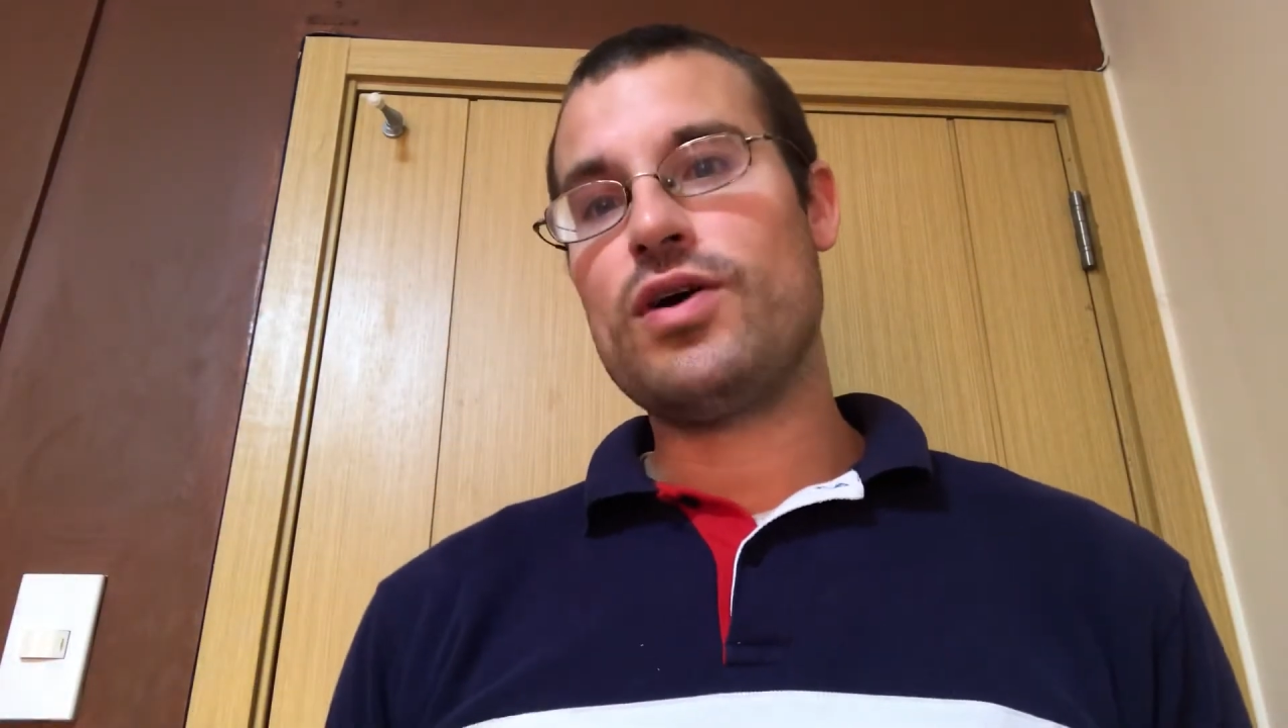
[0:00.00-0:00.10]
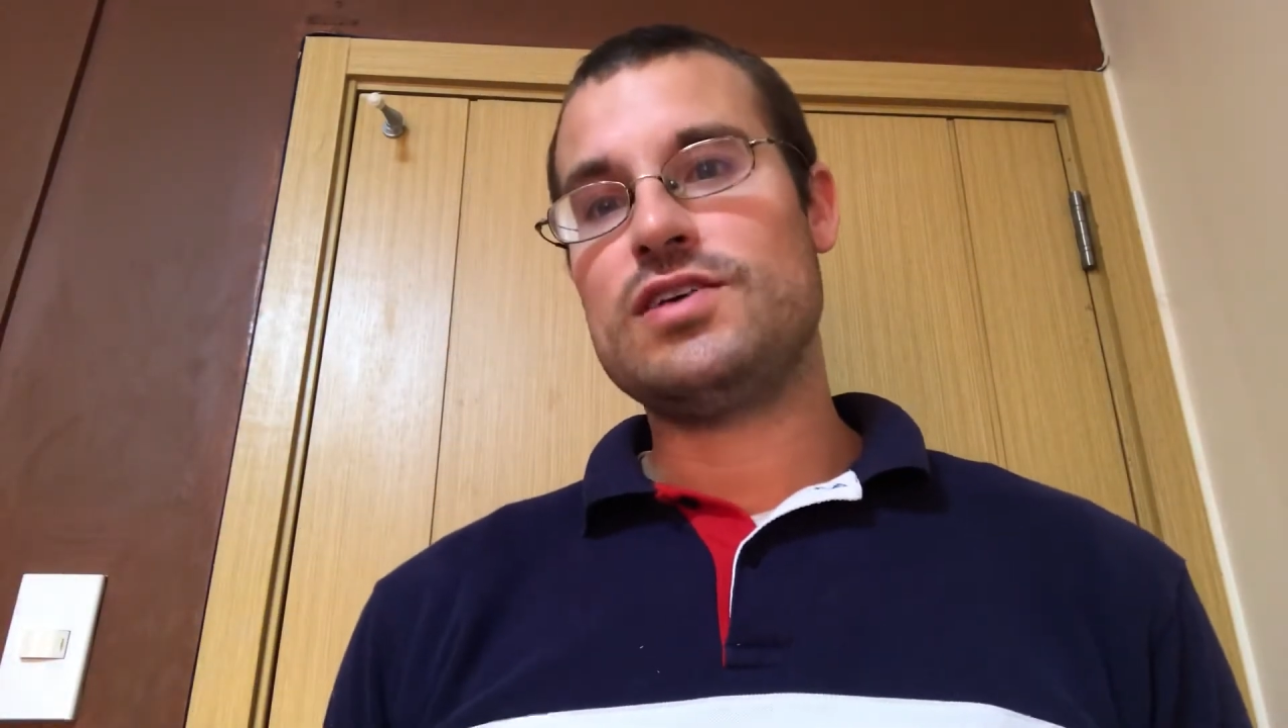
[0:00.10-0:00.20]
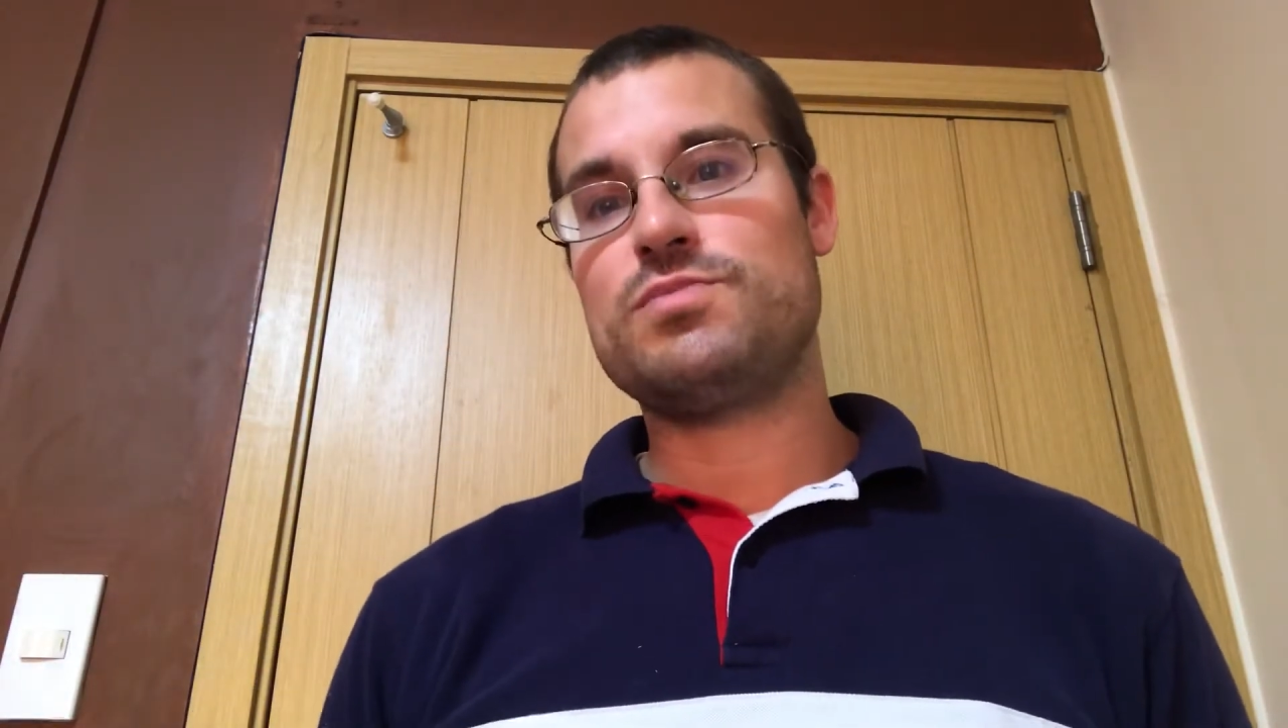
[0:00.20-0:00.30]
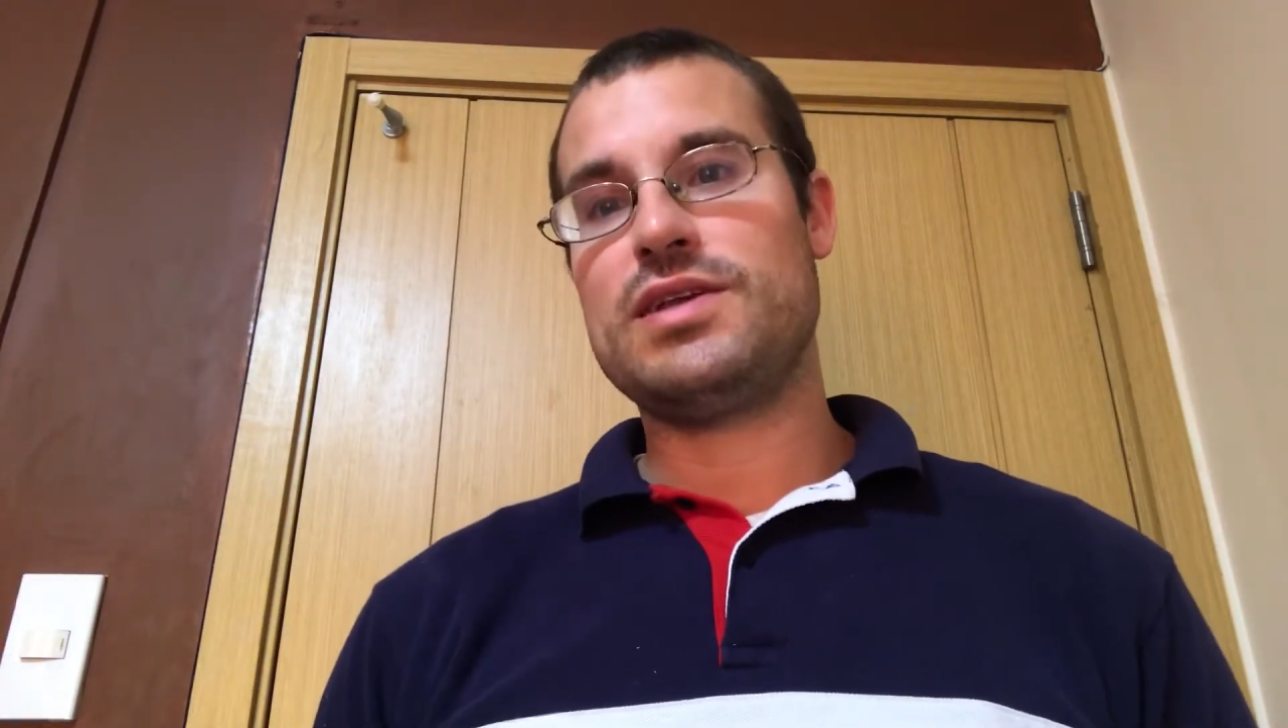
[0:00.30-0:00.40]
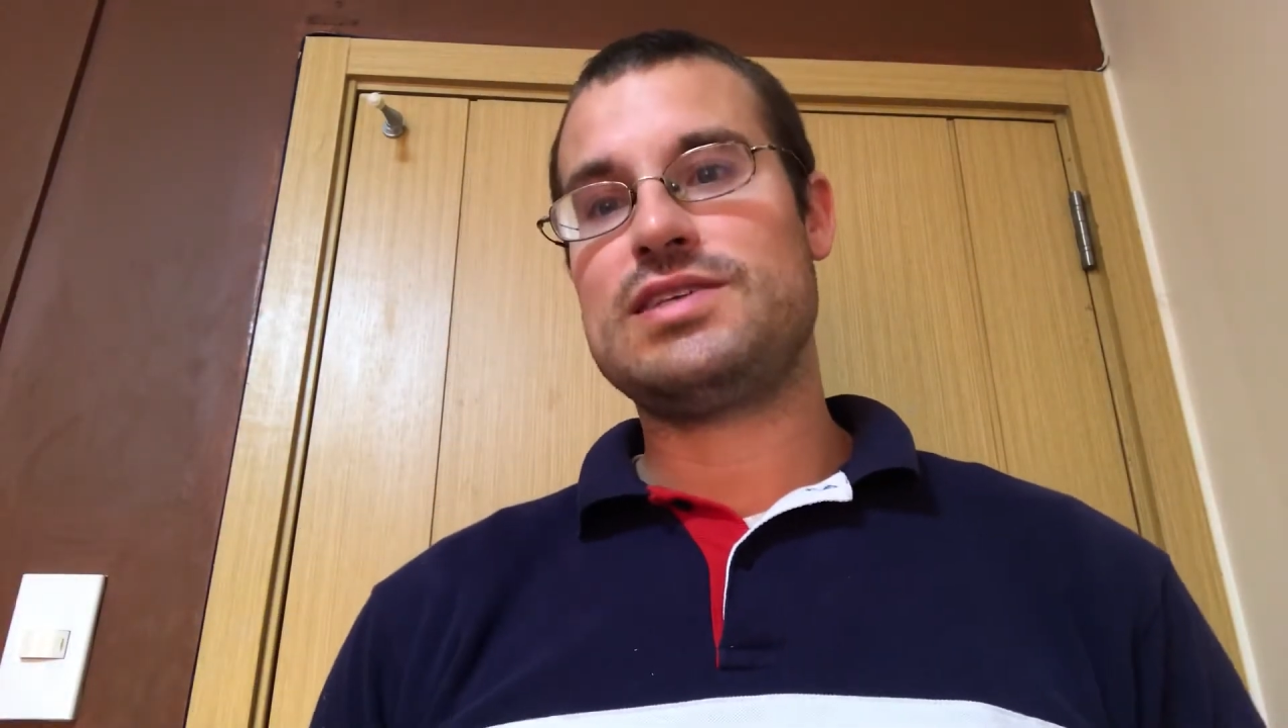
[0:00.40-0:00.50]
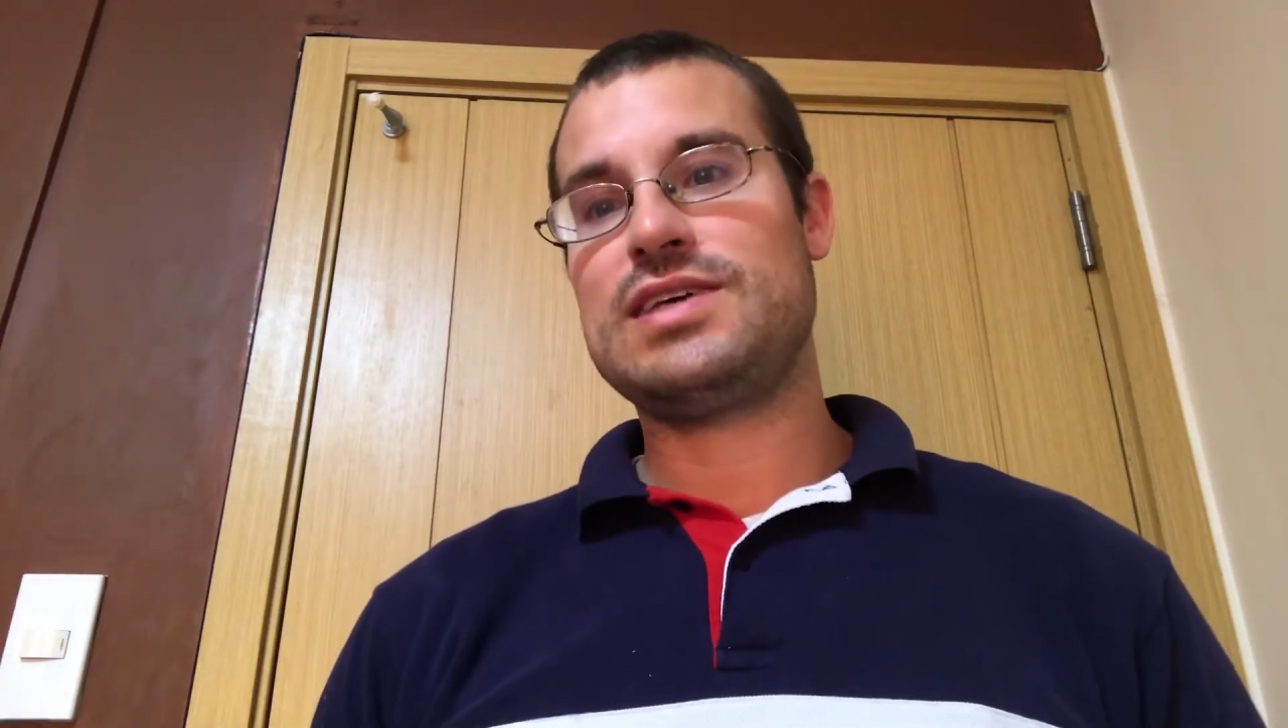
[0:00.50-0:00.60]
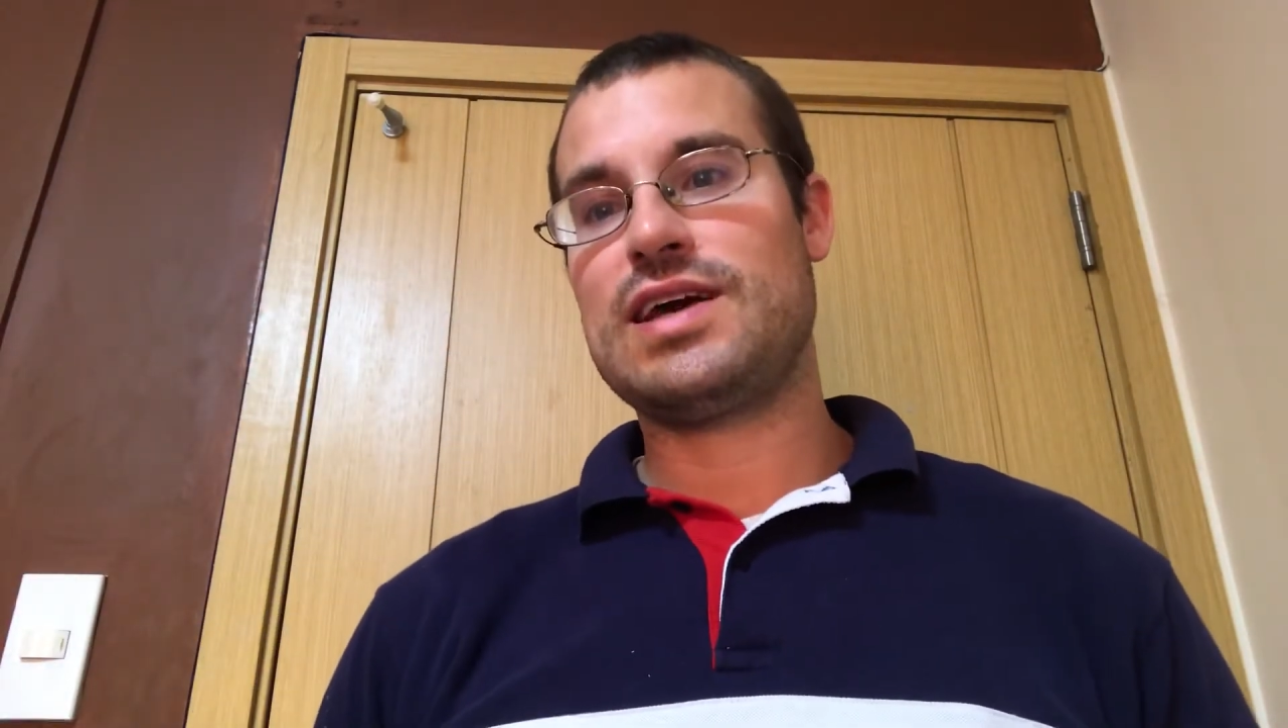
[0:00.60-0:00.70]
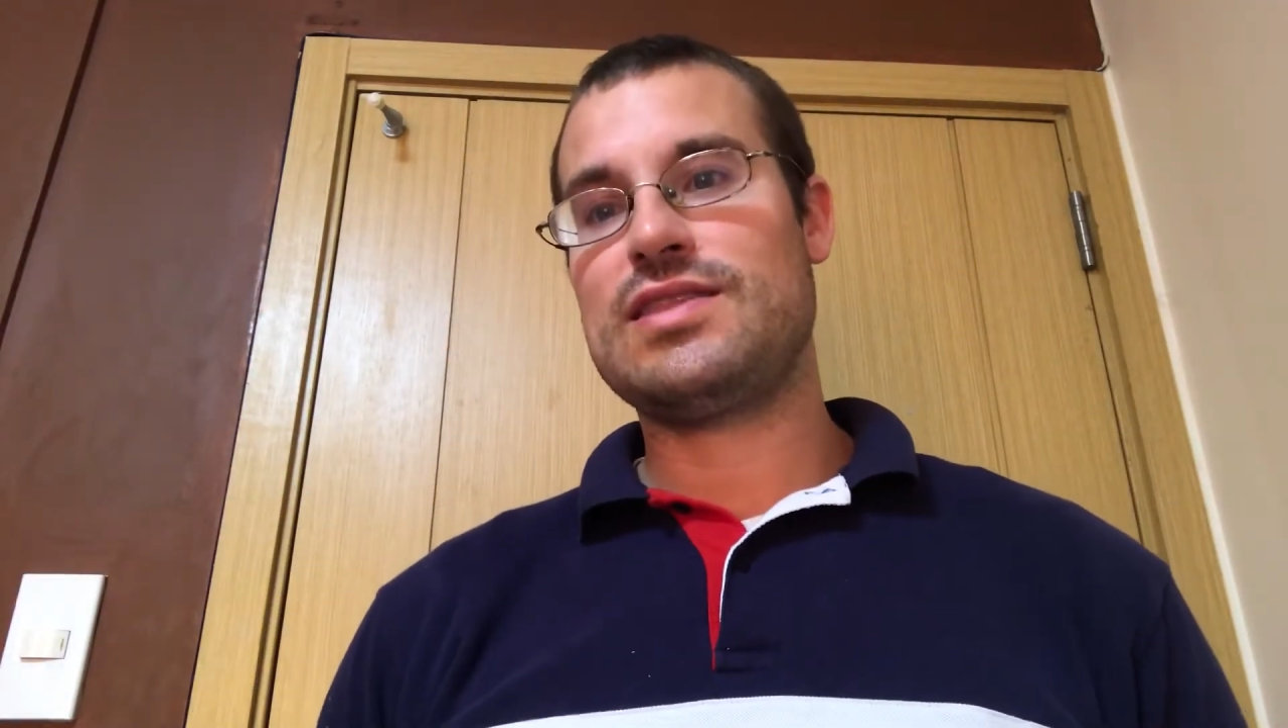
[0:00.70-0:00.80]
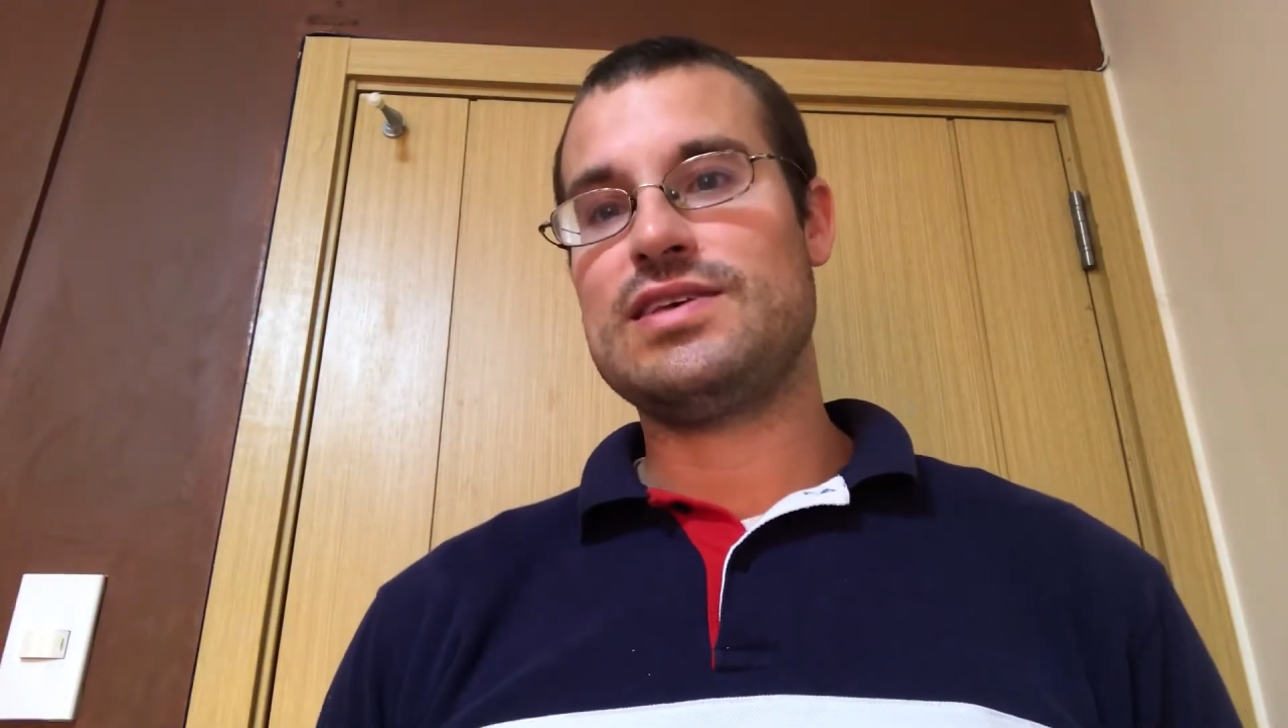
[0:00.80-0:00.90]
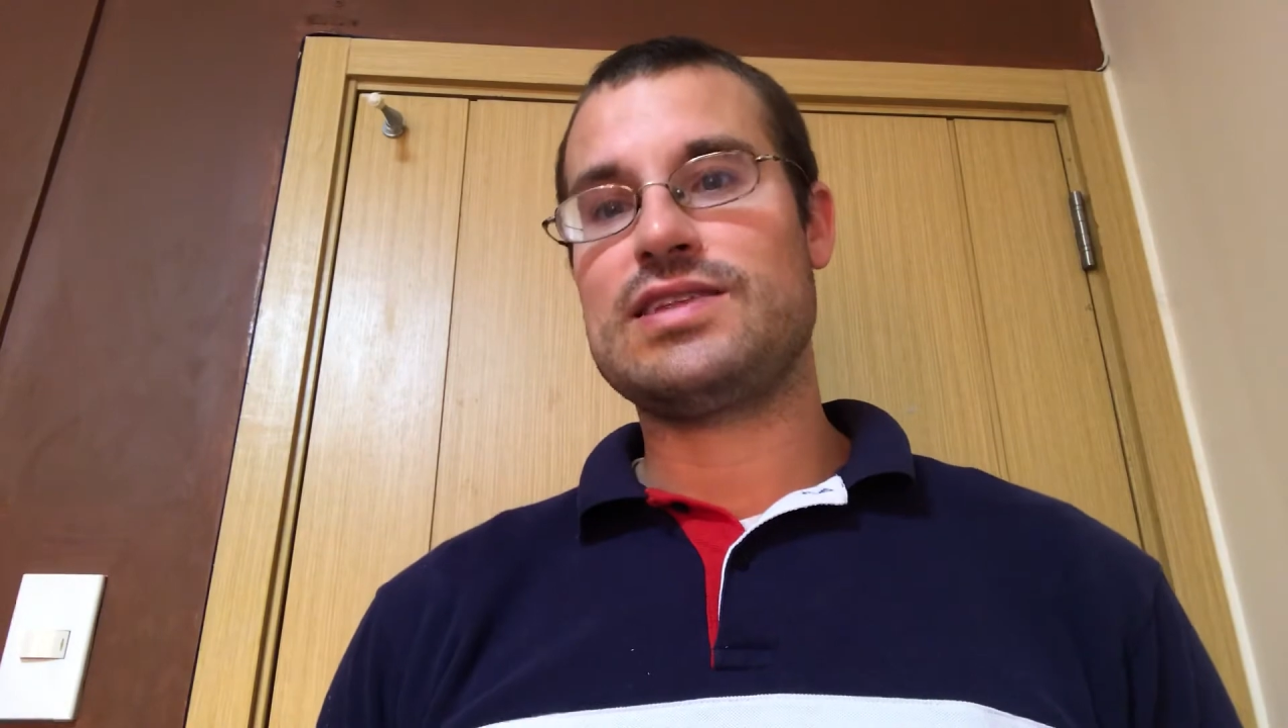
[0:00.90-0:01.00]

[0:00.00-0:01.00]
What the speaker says: He's been sick these